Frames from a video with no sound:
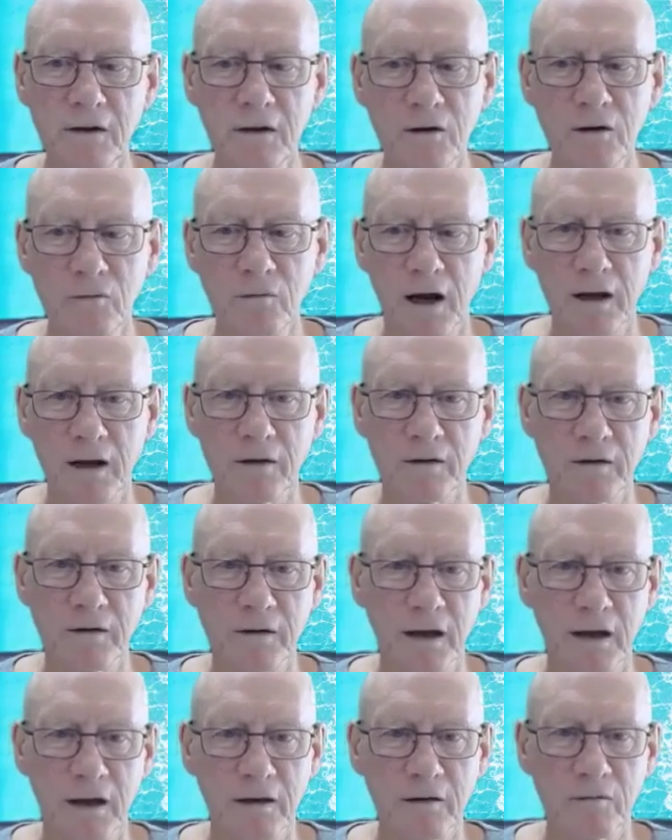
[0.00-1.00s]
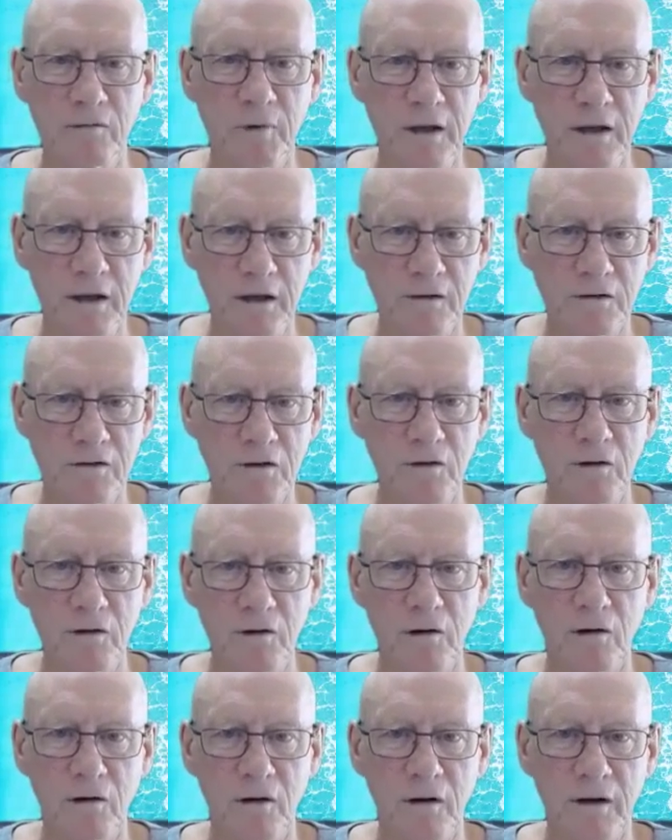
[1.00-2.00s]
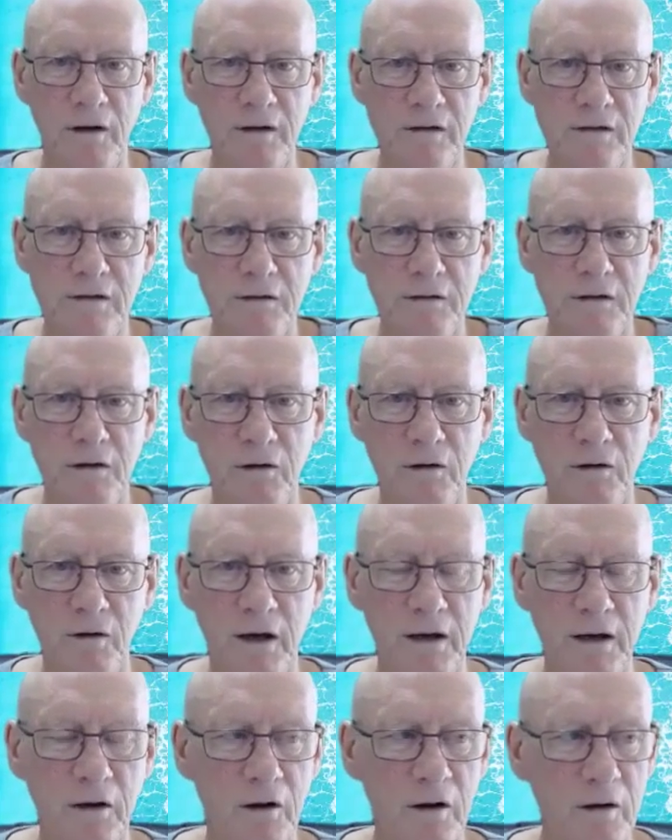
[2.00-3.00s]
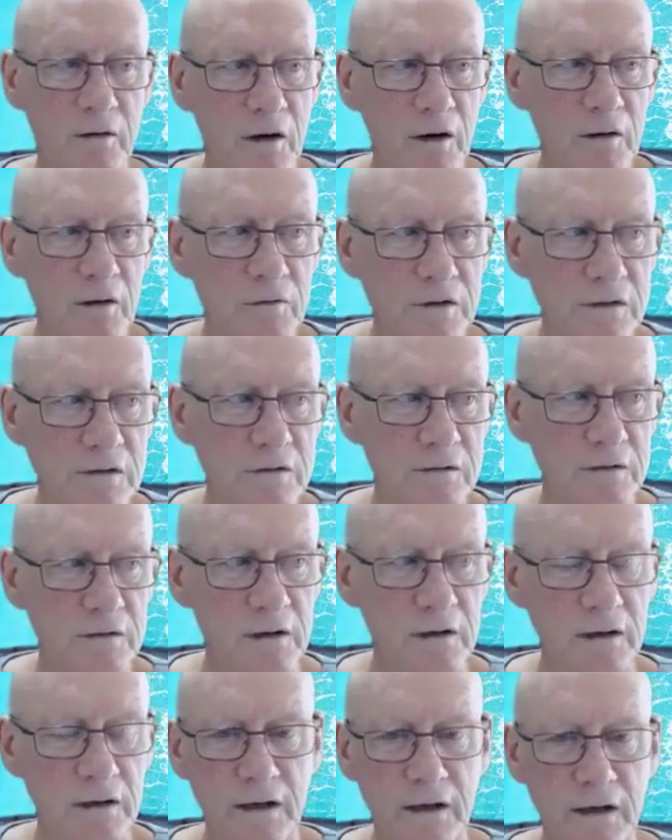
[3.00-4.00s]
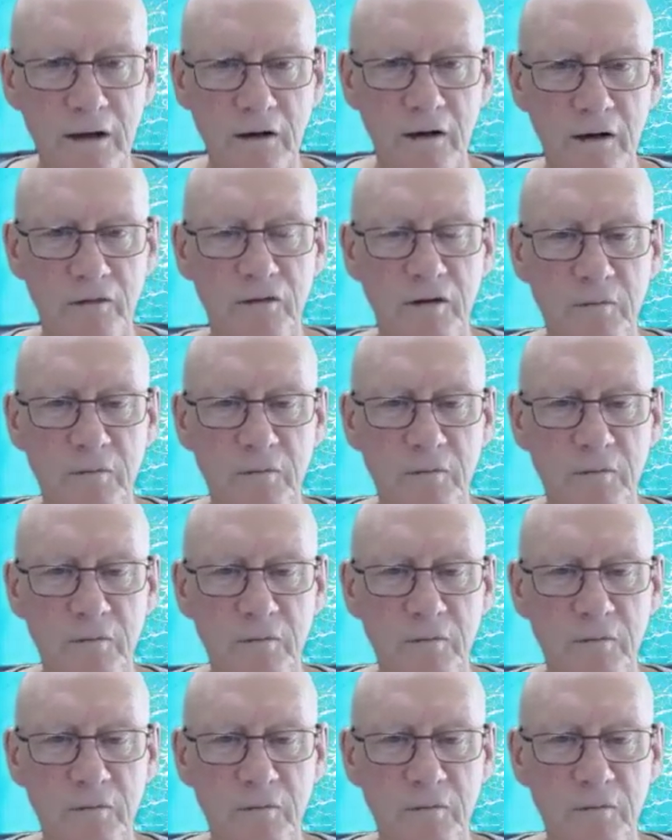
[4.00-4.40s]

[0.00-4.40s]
rather than being internalized. I was lucky enough to